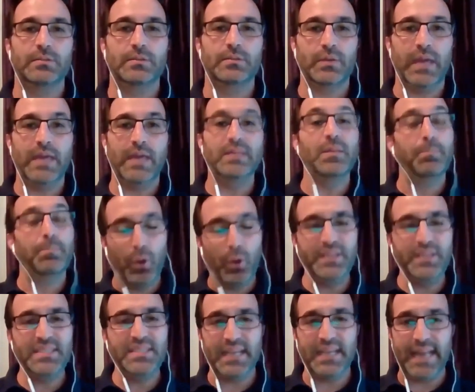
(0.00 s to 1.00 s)
Okay, the
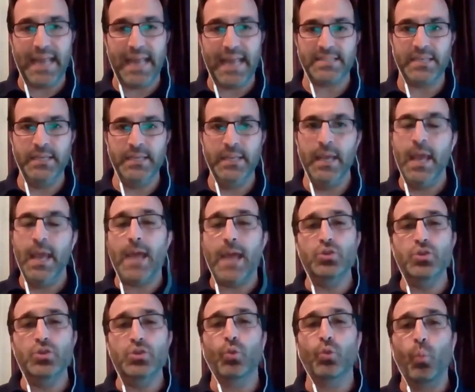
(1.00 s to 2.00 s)
body's connected,
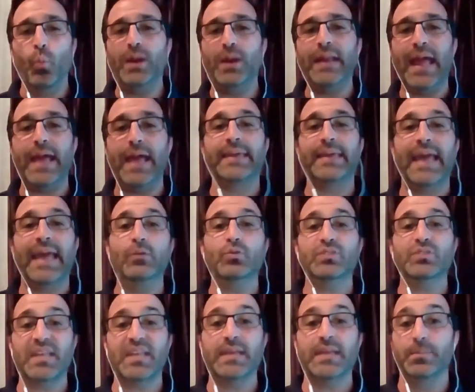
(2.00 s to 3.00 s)
and you on one hand
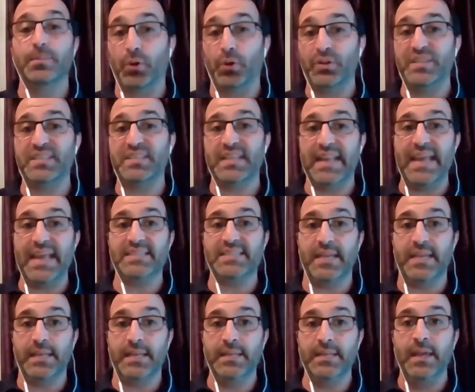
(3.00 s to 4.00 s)
cannot say the body's
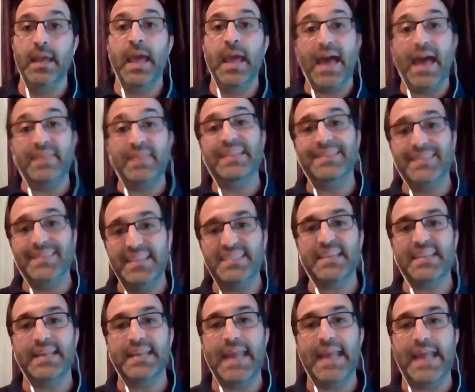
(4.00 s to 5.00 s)
connected and then
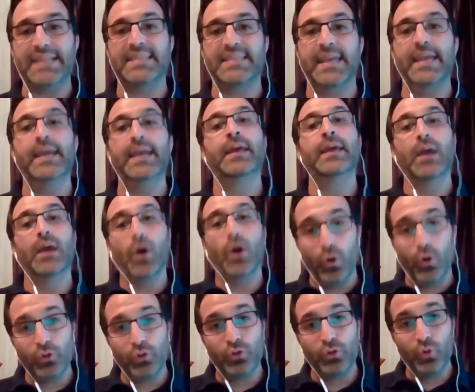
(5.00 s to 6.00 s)
disconnect it
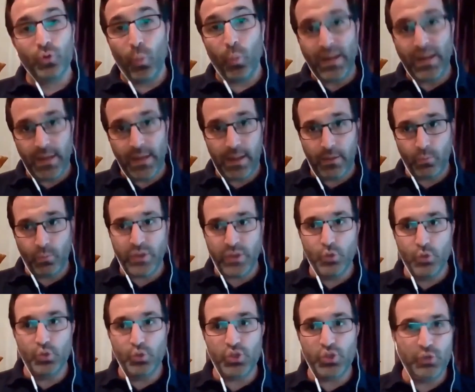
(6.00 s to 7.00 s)
on when when
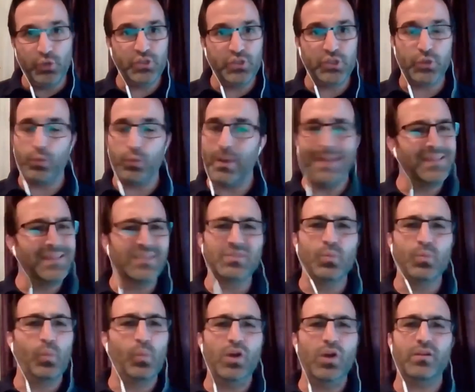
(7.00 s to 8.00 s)
you choose to. It
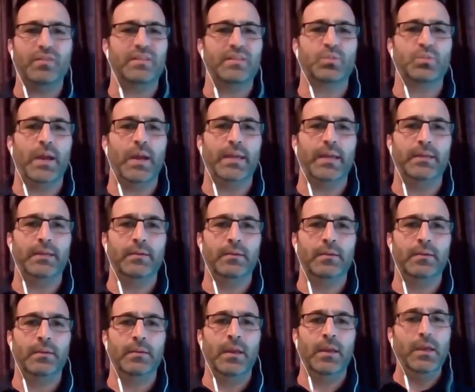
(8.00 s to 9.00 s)
doesn't work this way.
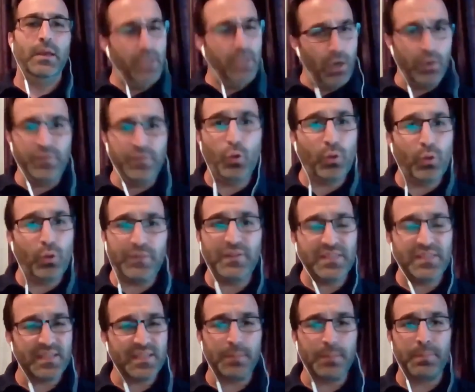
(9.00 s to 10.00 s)
You know, if you're
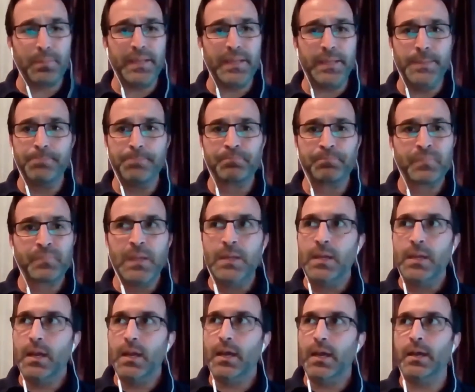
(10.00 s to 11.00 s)
giving somebody
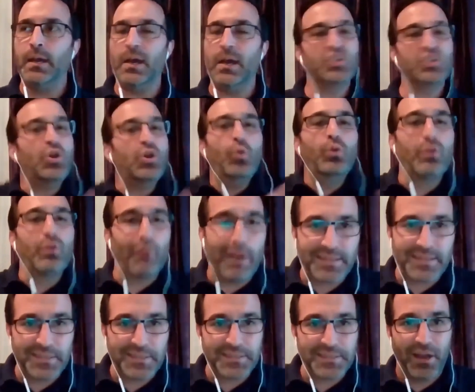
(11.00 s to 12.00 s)
uh, a shoulder
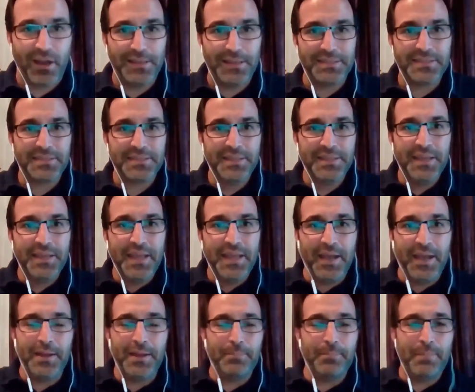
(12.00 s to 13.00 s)
exercise
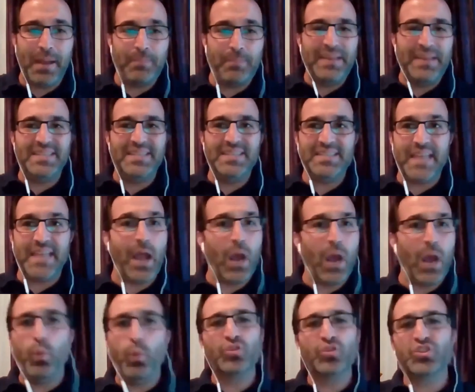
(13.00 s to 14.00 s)
um, and basically say,
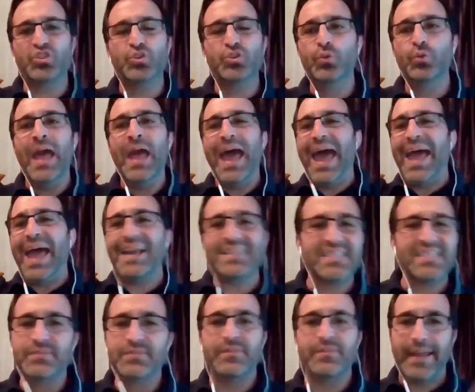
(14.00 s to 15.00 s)
"I want to
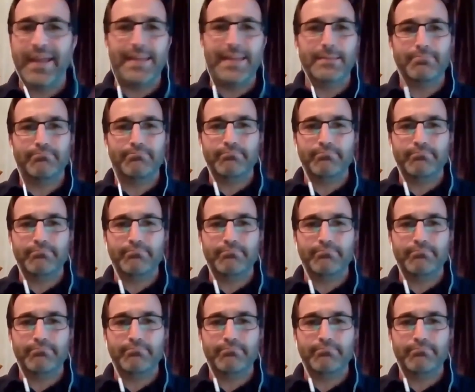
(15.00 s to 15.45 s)
activate